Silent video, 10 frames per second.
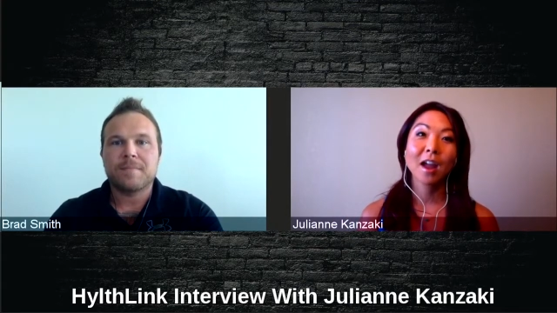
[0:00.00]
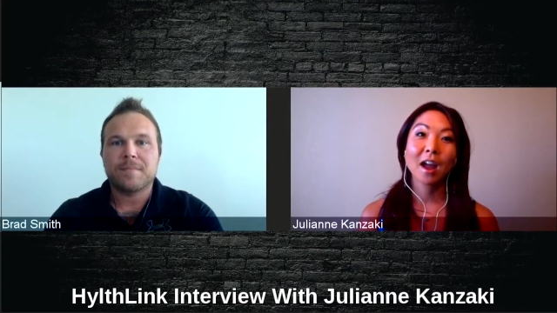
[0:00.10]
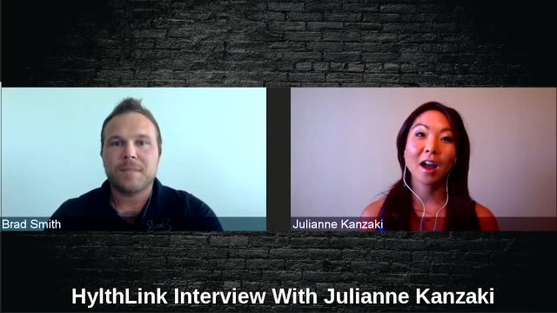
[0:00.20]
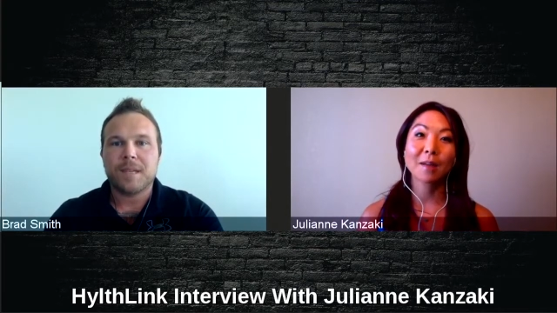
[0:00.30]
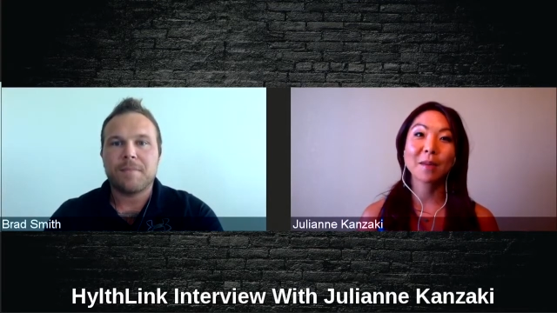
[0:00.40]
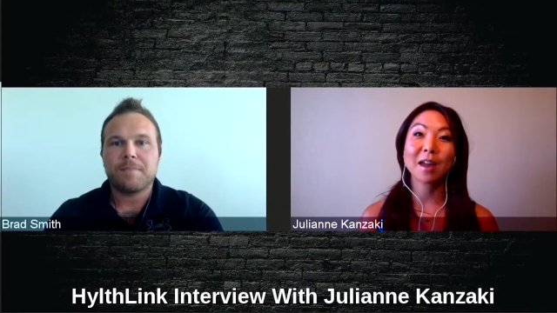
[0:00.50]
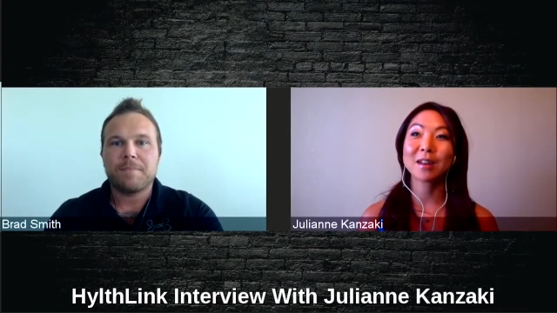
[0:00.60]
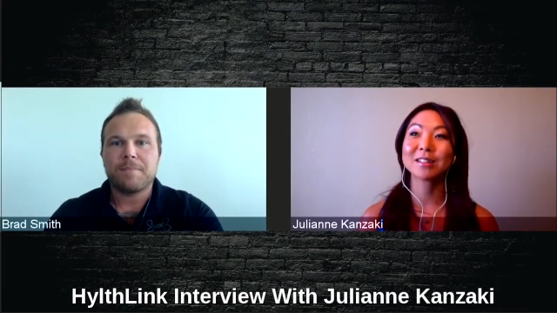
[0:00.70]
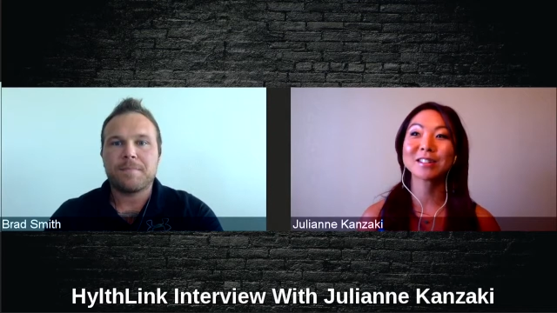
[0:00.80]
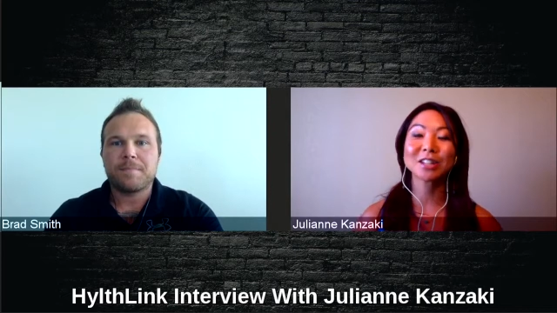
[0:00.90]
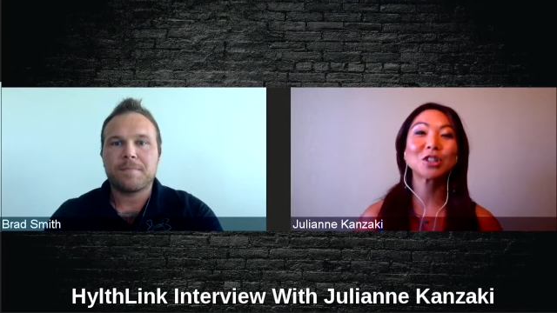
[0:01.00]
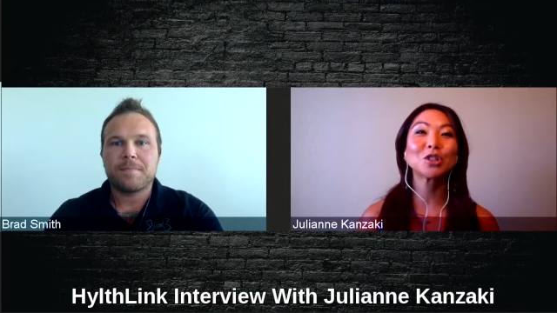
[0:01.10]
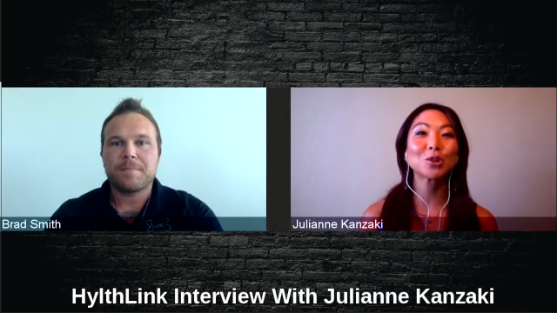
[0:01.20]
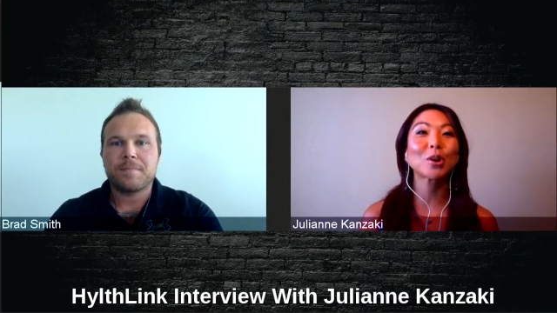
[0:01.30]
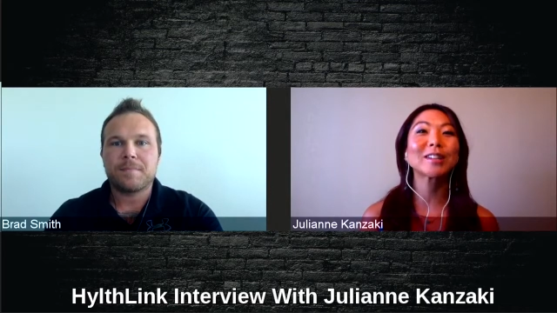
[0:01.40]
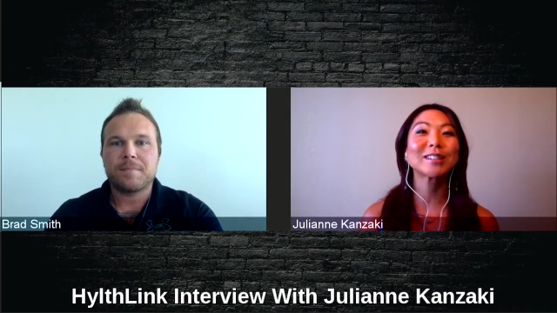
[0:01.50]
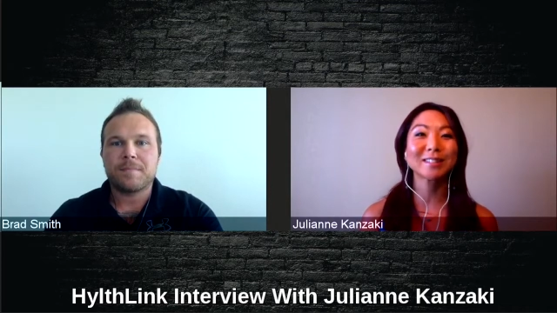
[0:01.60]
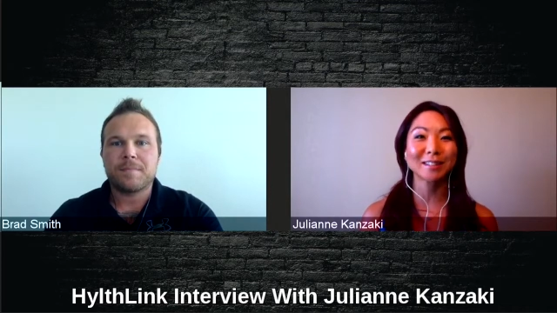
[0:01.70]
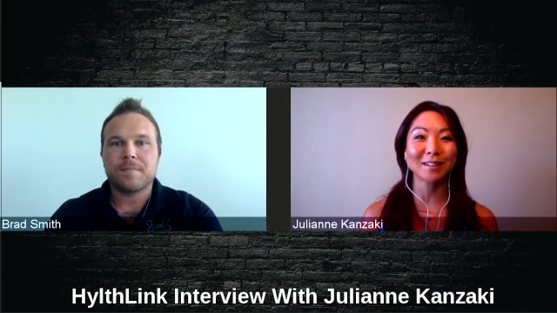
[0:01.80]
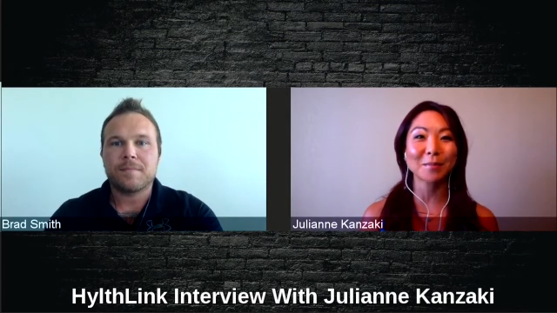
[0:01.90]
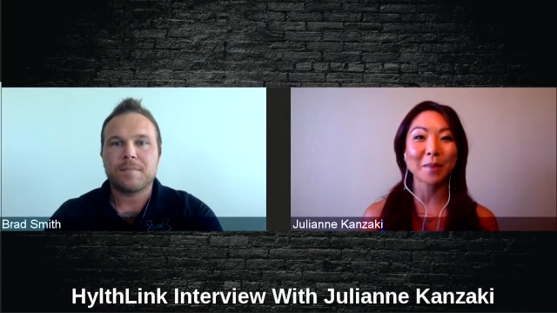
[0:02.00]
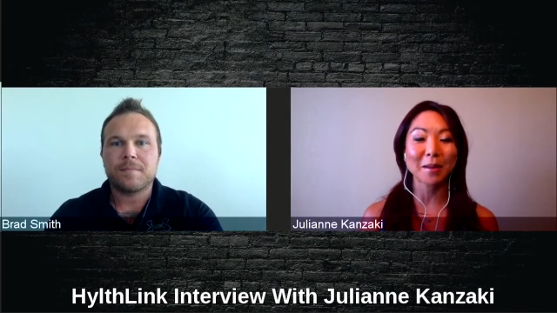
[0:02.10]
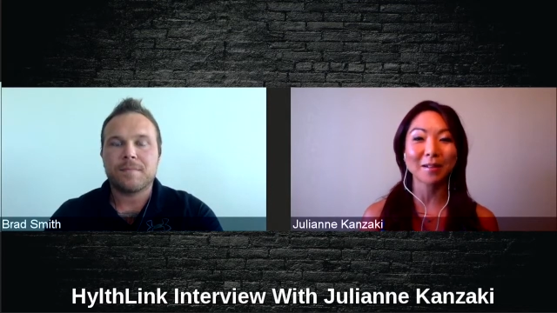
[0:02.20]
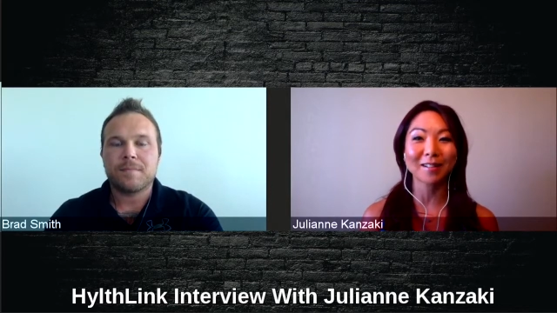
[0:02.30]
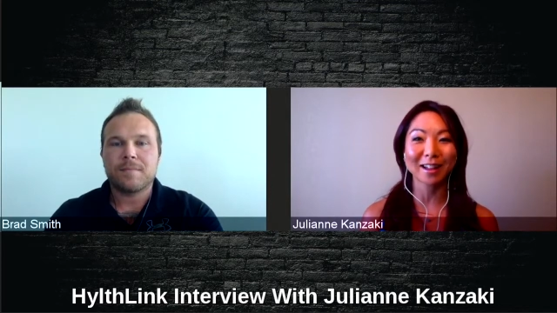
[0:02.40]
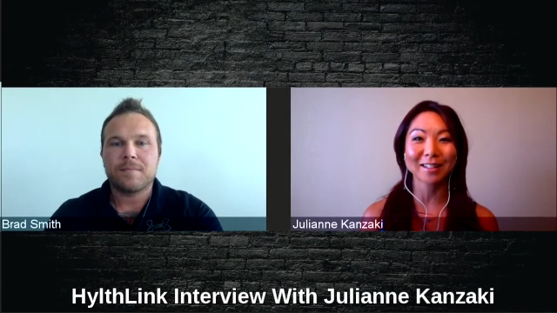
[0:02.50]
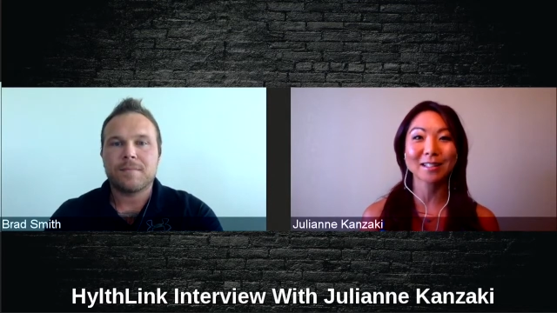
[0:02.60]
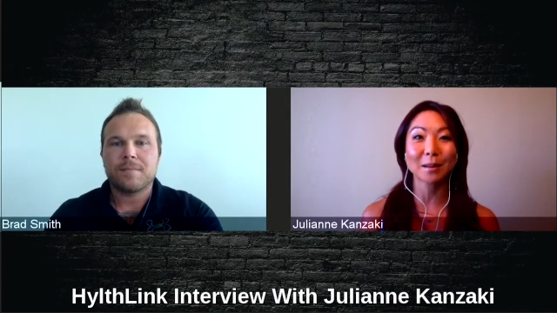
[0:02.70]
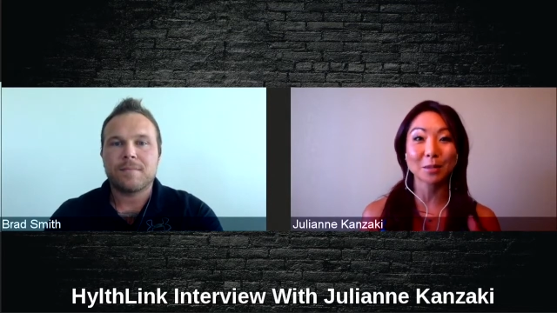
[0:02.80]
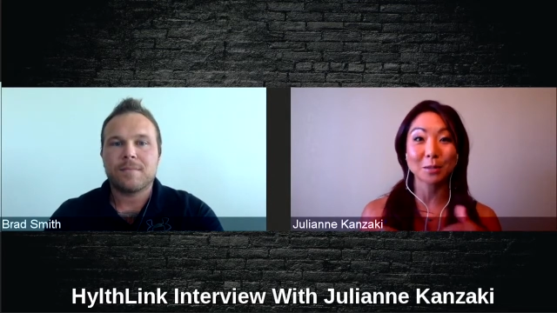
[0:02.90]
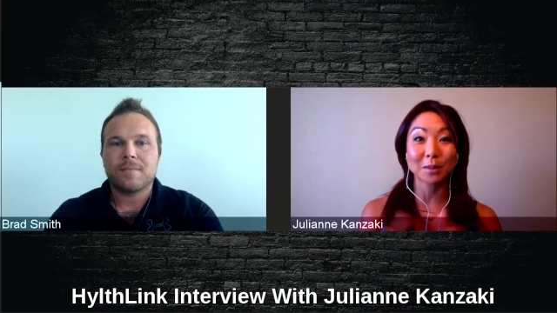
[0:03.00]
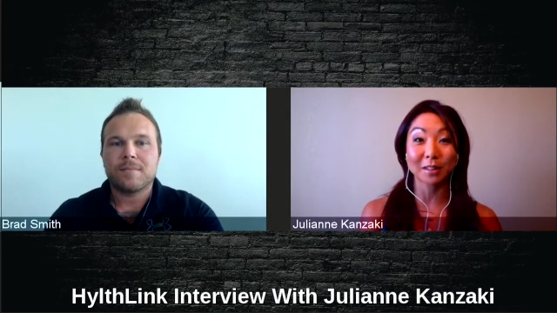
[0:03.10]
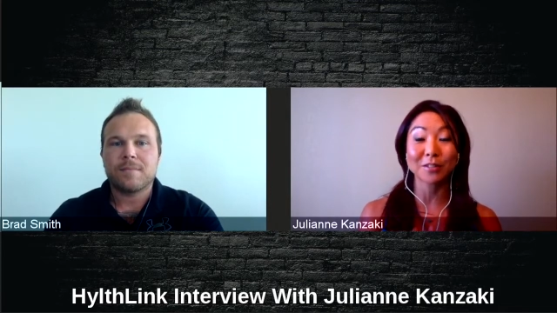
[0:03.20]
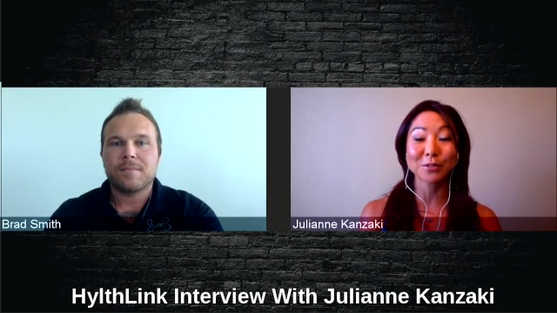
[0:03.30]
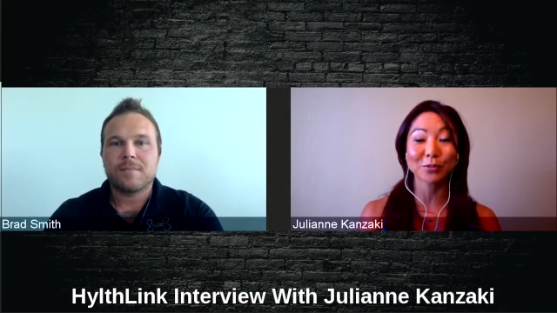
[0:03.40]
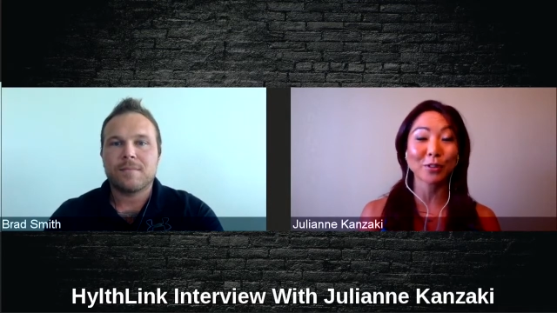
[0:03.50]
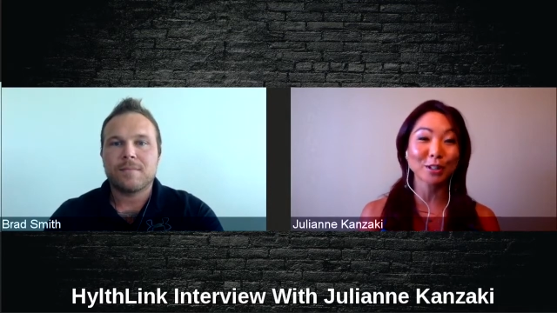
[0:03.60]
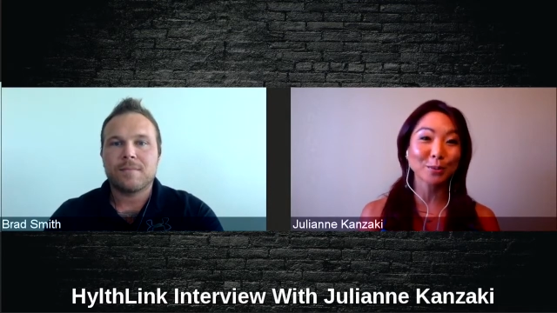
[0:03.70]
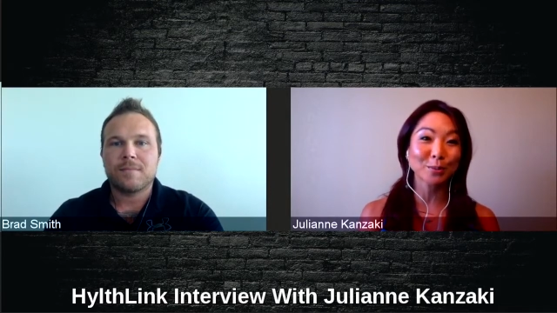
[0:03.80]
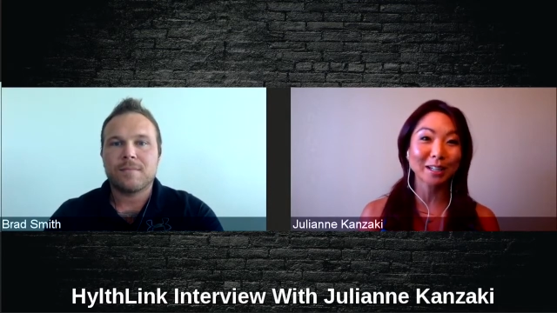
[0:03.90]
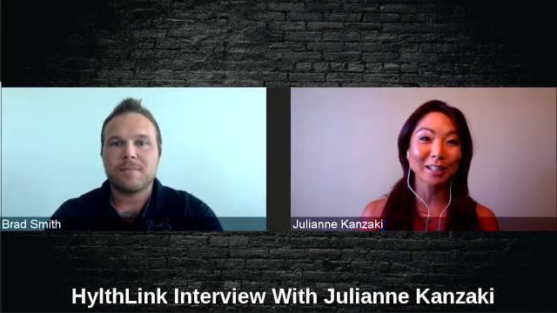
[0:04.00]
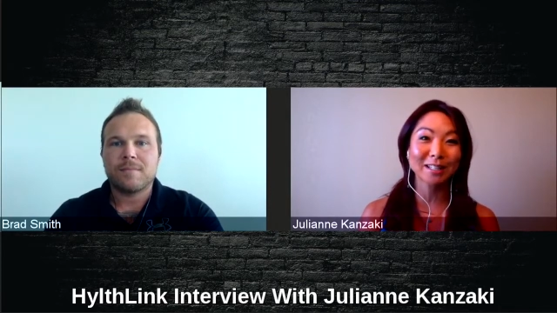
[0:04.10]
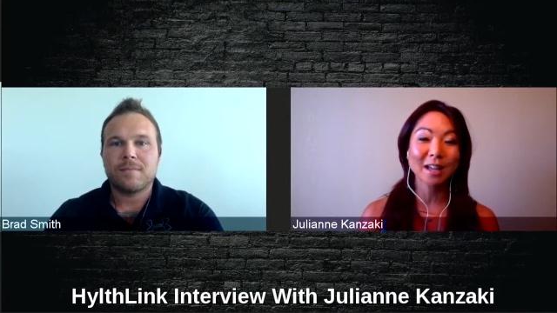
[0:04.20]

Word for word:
Speaker 1: um, and it's such a joy to see my clients come to me in those first weeks